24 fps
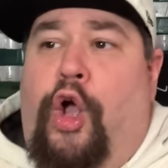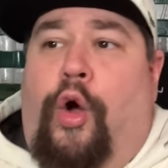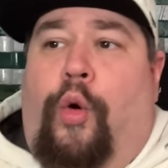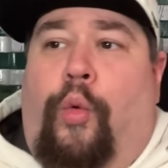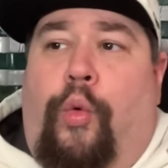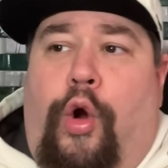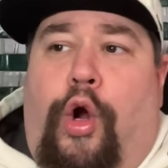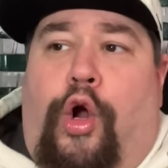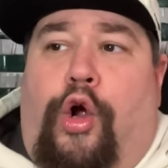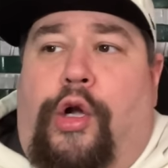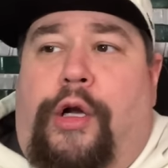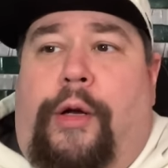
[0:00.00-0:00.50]

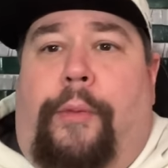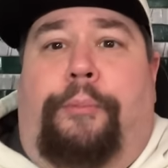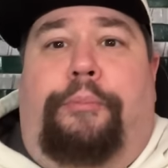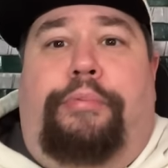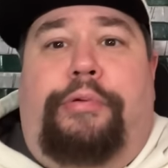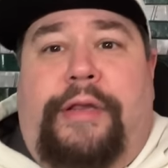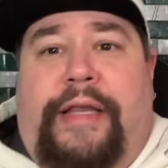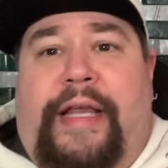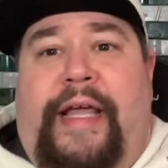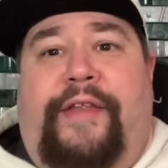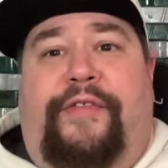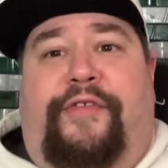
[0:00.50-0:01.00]
We're gonna
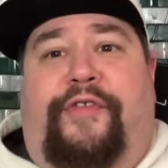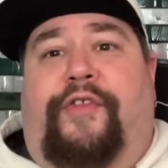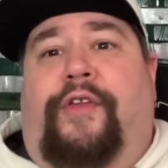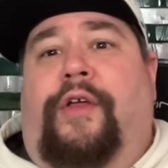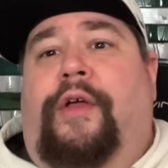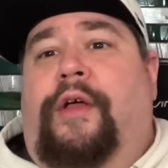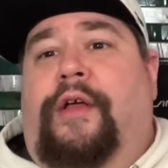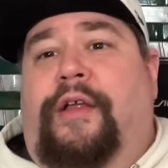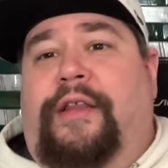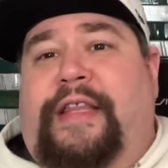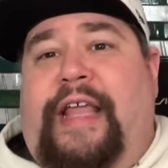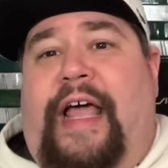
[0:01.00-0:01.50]
blitz
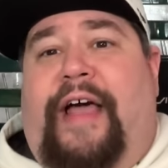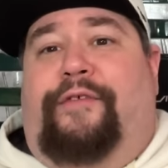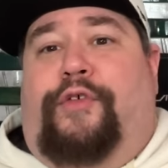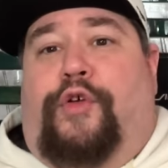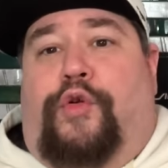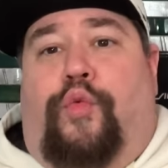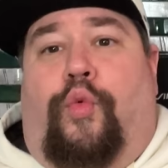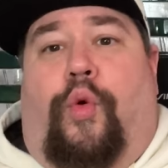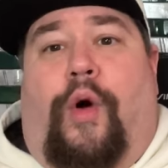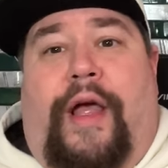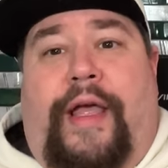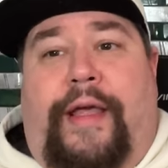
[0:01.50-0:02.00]

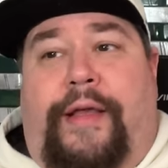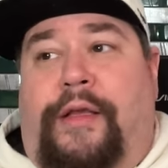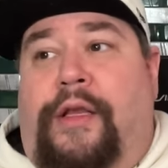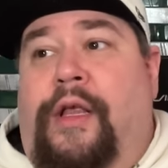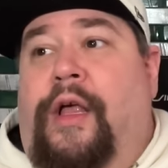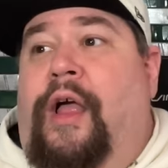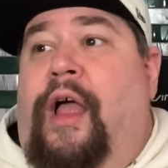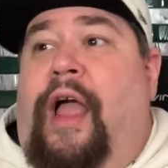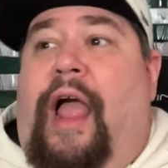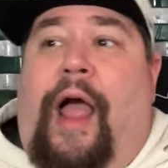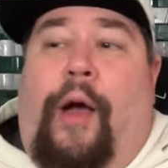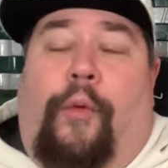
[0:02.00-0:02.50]
Devin White
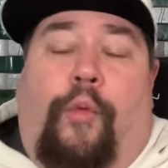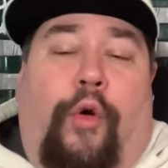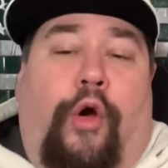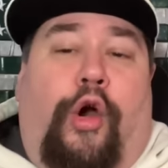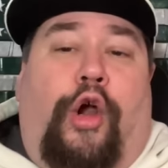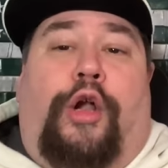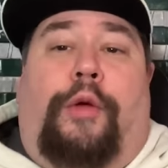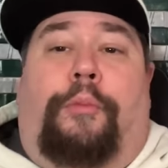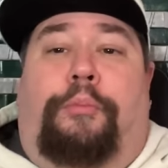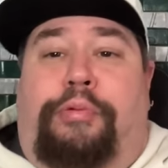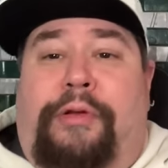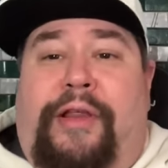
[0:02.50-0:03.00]
and we're
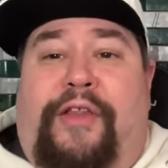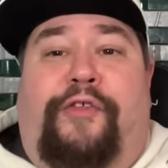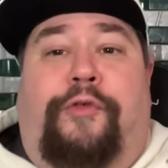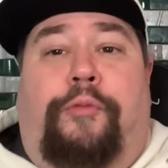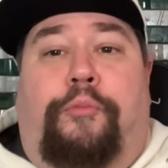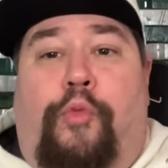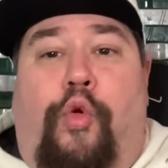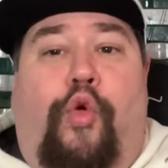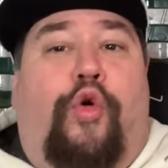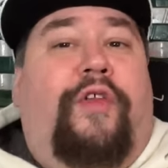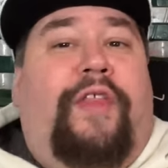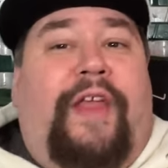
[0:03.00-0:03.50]
gonna blitz
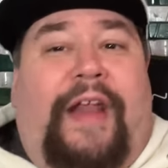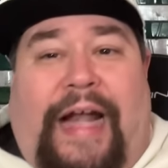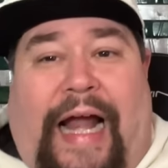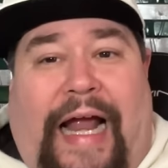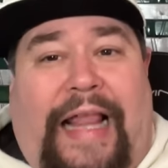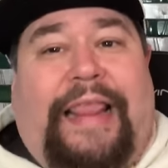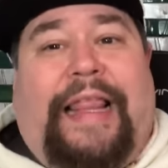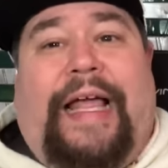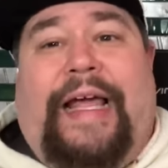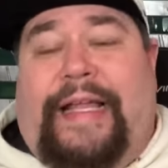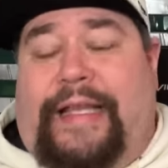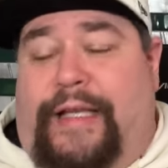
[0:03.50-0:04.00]
more than I
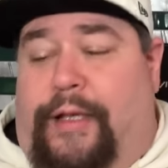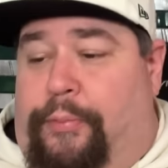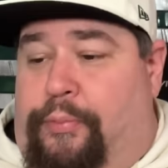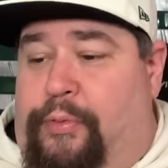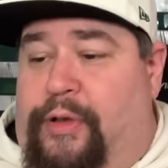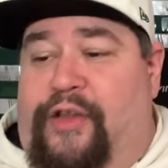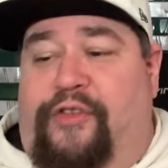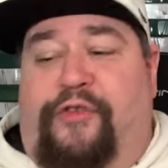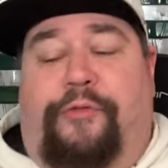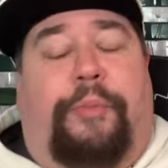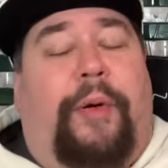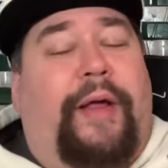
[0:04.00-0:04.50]
like to
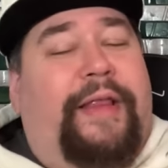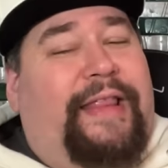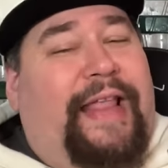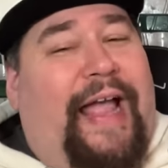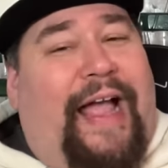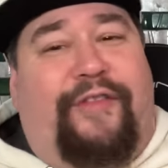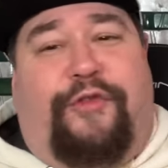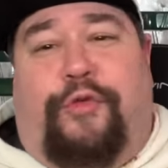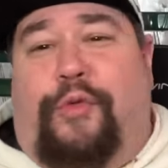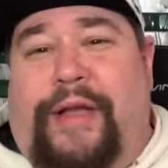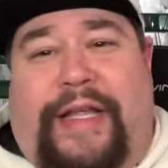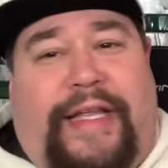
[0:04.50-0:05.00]
blitz, but
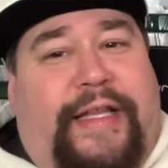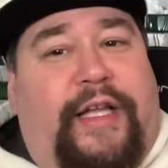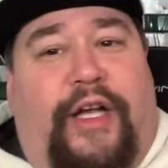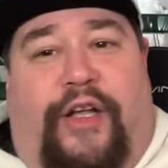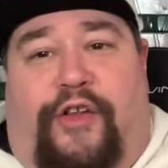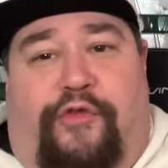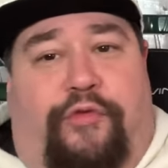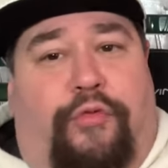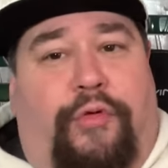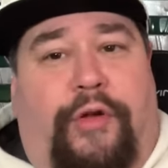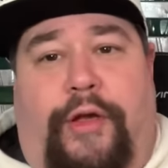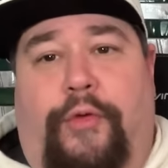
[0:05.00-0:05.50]
that's what he
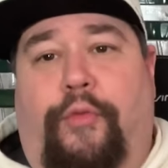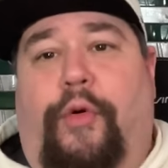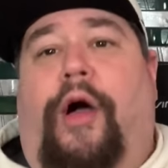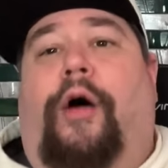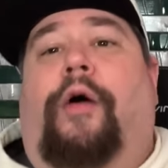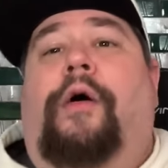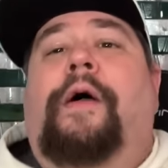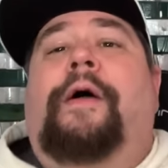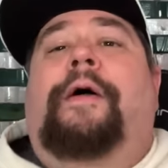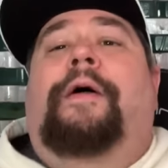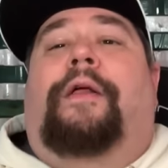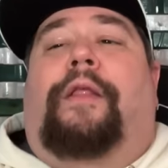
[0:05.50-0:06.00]
does really
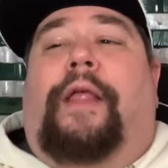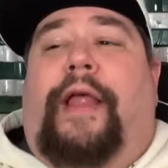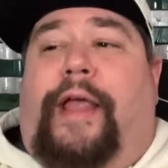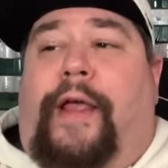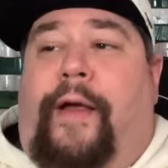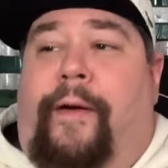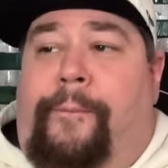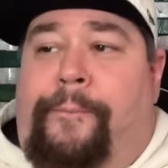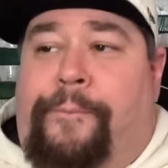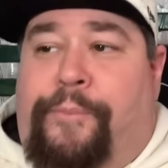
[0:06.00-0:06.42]
well. Like